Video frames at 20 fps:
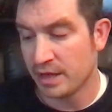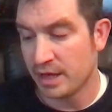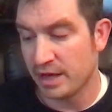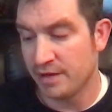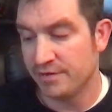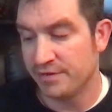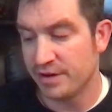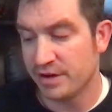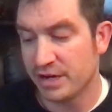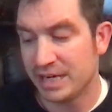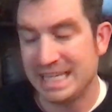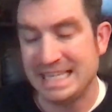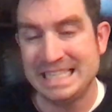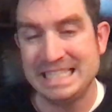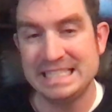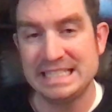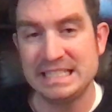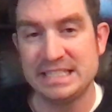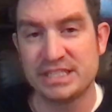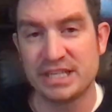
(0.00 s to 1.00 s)
A very
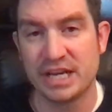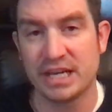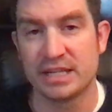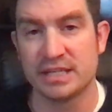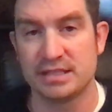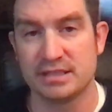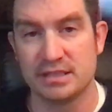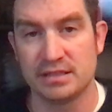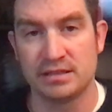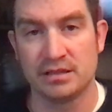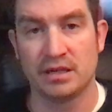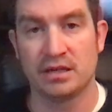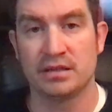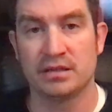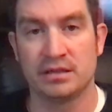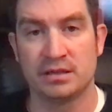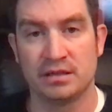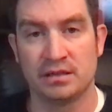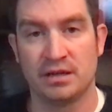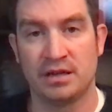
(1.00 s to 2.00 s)
easy check is
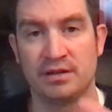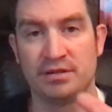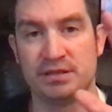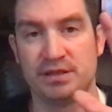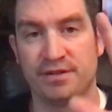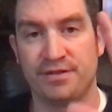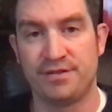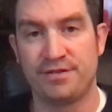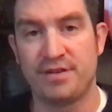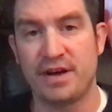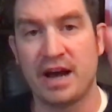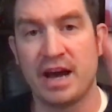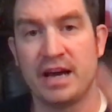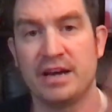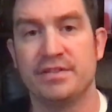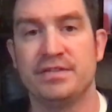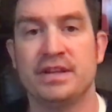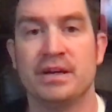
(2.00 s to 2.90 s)
a 5.